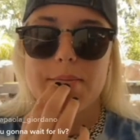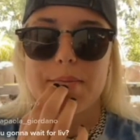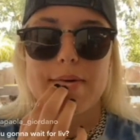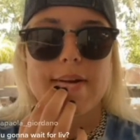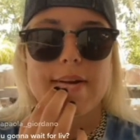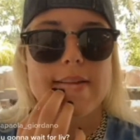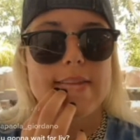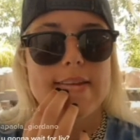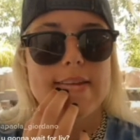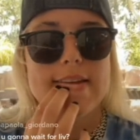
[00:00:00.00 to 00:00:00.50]
but
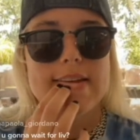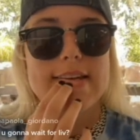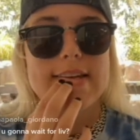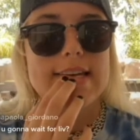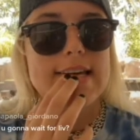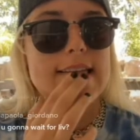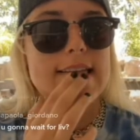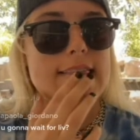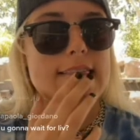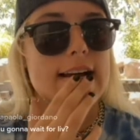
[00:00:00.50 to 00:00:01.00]
I think
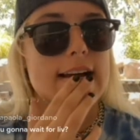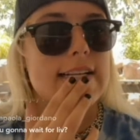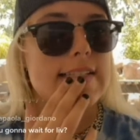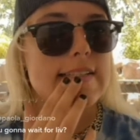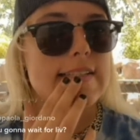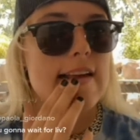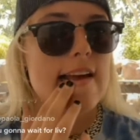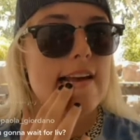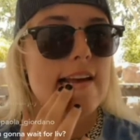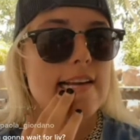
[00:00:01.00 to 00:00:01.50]

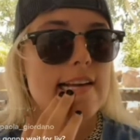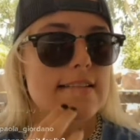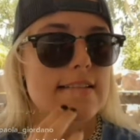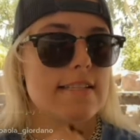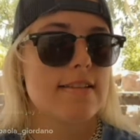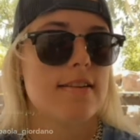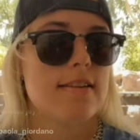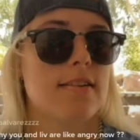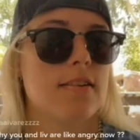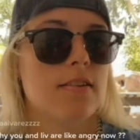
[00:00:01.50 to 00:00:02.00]
that's
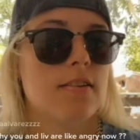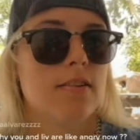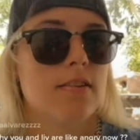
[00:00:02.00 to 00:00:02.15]
it.